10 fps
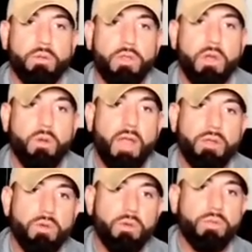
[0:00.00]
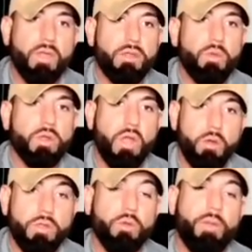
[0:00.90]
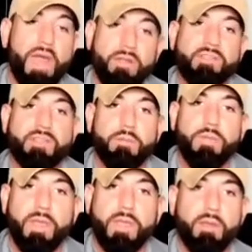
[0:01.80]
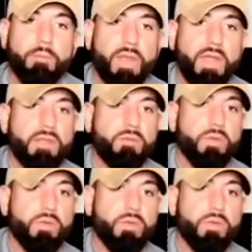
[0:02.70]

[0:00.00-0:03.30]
I knew that you were battling something, but I didn't really